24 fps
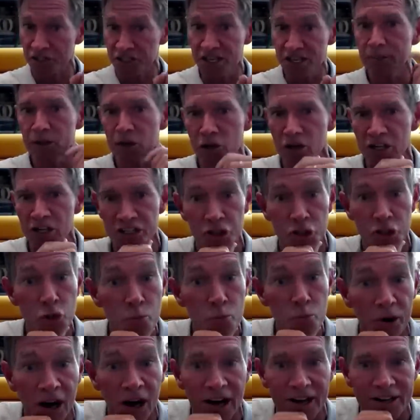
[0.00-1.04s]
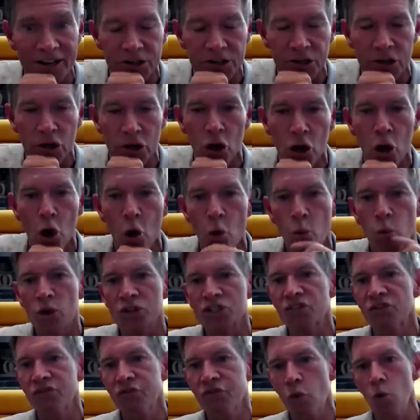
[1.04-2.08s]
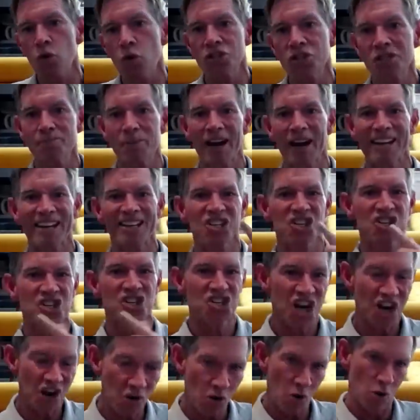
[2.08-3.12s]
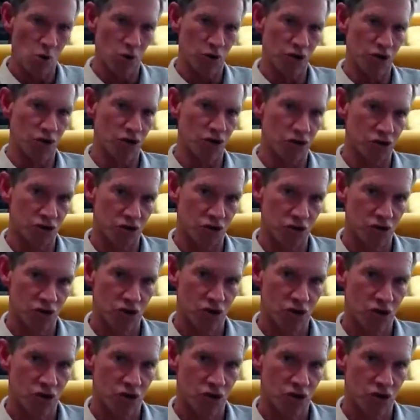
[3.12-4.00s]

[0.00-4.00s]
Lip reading: Similarly, DuPont was forced by its shareholders